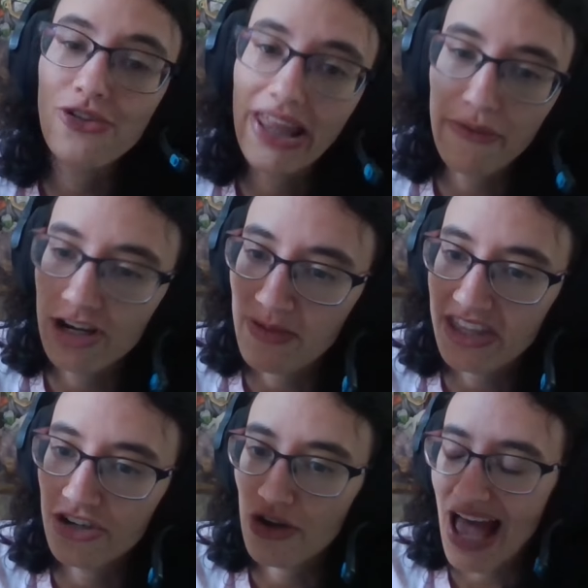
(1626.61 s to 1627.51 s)
and they were going to be
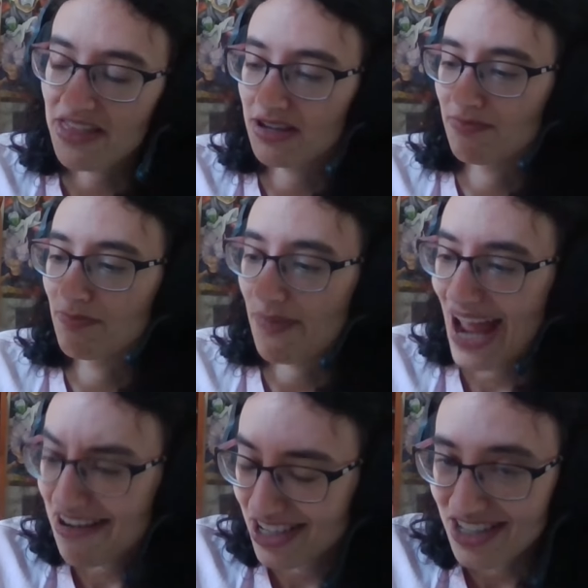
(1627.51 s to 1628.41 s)
the new other
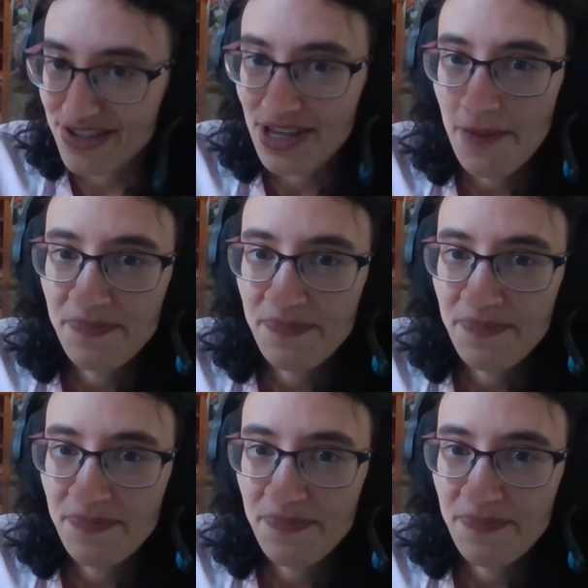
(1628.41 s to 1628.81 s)
characters.